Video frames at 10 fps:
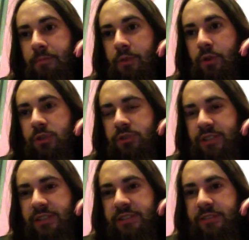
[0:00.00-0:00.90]
because
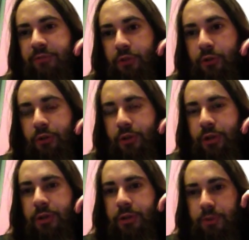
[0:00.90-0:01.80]
that's a
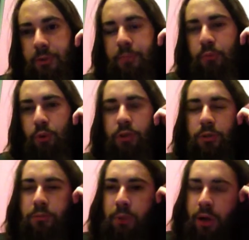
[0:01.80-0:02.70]
very
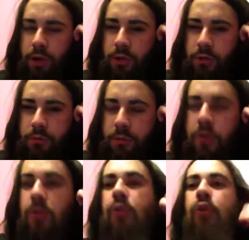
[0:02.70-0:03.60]
important part
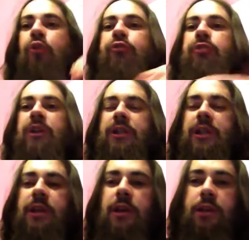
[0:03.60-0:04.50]
of
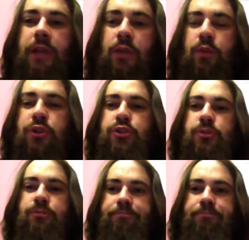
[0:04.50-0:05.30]
learning a language.